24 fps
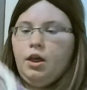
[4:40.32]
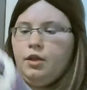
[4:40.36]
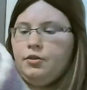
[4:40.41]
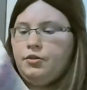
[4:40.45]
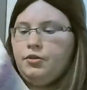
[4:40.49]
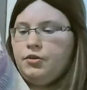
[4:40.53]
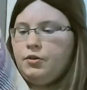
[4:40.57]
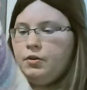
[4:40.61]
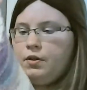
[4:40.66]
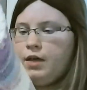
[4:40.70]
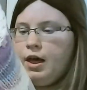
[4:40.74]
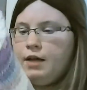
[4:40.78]
And
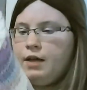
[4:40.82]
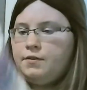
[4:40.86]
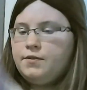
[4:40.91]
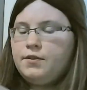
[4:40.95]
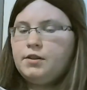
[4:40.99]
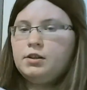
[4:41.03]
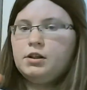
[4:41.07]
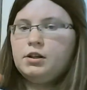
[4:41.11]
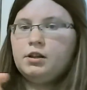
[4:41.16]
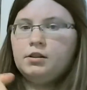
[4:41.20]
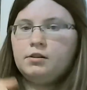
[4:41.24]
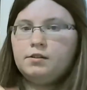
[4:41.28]
so that's
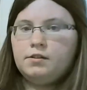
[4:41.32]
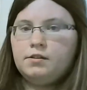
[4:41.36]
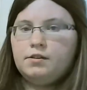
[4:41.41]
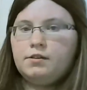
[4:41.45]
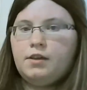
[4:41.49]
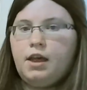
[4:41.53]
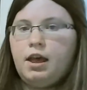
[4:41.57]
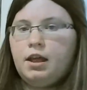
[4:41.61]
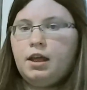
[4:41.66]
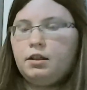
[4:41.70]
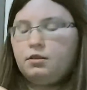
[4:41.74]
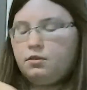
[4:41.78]
a little
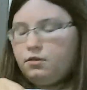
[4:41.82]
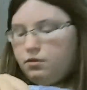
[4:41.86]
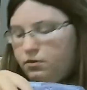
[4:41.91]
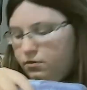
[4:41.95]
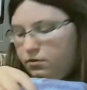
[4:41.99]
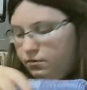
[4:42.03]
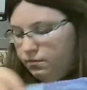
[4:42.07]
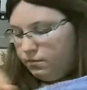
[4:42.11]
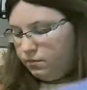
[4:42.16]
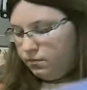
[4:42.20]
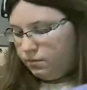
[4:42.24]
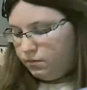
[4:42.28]
set.
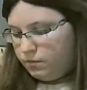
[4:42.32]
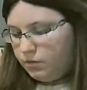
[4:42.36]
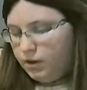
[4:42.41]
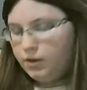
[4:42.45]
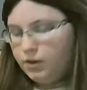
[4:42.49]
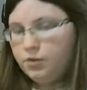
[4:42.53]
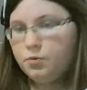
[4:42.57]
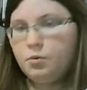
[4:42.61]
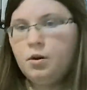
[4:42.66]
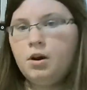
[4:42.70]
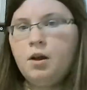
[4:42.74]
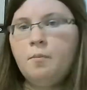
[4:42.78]

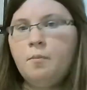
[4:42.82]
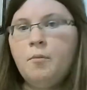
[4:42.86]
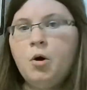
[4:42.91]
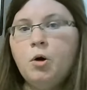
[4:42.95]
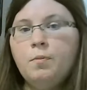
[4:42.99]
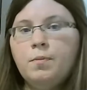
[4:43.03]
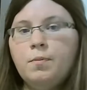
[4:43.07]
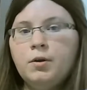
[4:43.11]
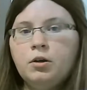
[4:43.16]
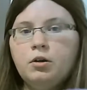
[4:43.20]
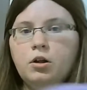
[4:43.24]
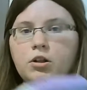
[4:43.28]
This one I'm
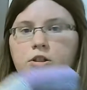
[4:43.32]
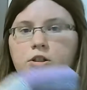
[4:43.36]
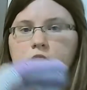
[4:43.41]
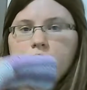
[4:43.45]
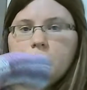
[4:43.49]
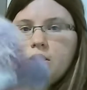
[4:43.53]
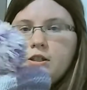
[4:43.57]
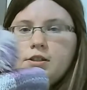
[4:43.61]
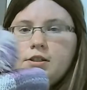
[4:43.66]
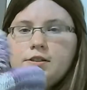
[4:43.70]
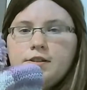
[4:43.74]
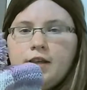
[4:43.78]
hoping
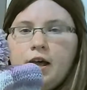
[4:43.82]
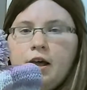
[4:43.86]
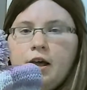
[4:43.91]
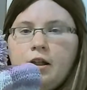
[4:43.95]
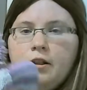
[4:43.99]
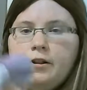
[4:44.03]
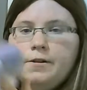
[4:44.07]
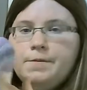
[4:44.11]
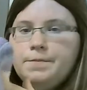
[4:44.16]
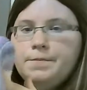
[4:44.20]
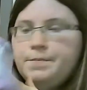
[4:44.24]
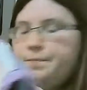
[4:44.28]
also to
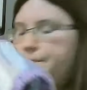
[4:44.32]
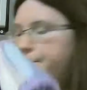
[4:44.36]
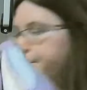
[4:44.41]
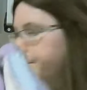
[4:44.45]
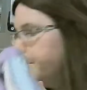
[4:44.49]
sell.